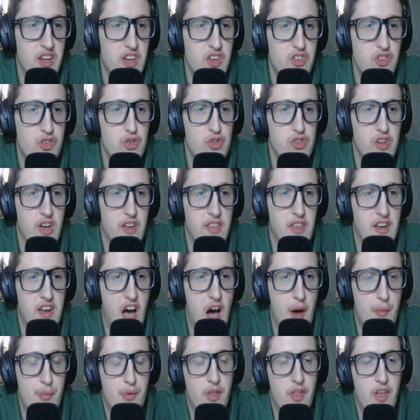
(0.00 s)
usually at the
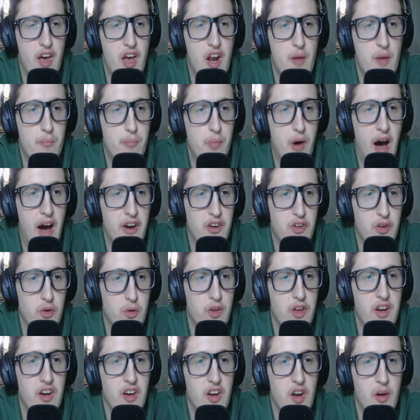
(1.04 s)
top of the lineup, but I do
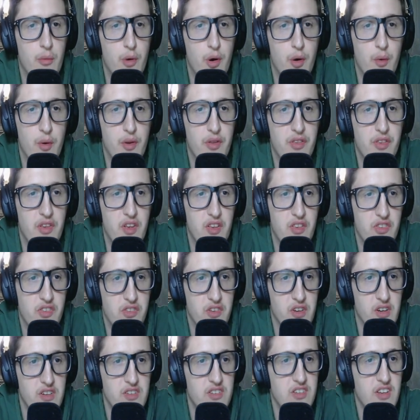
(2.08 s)
like Nimmo in
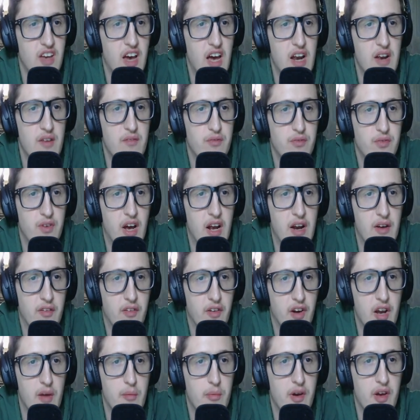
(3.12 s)
sixth, kind of
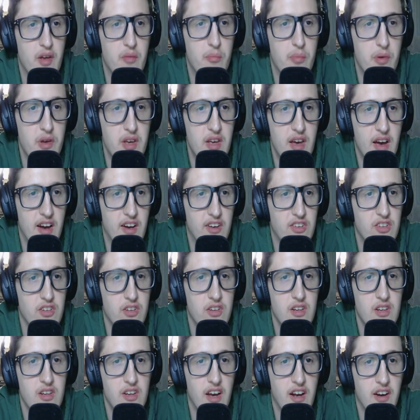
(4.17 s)
great behind Pete,
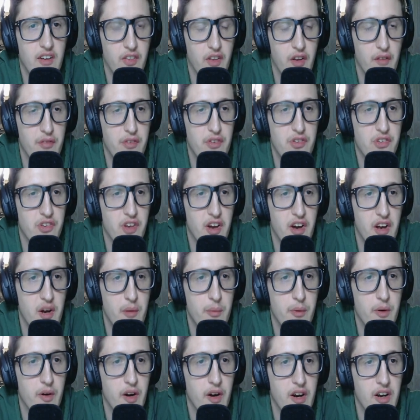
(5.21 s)
actually. Kind of love this
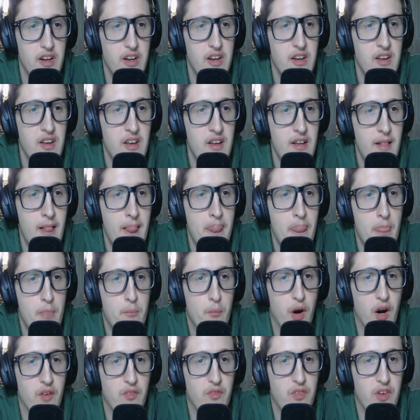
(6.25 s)
lineup already.
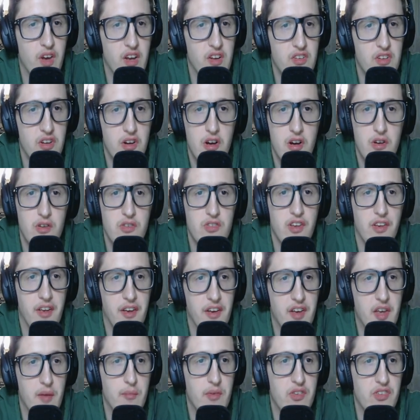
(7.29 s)
Mark Vientos, I
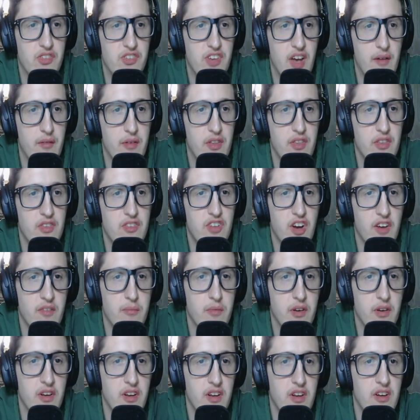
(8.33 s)
like him in seventh. Jeff
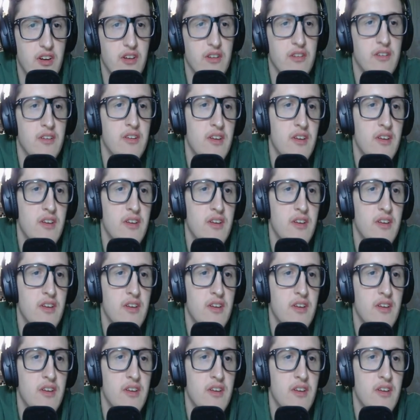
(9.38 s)
McNeil,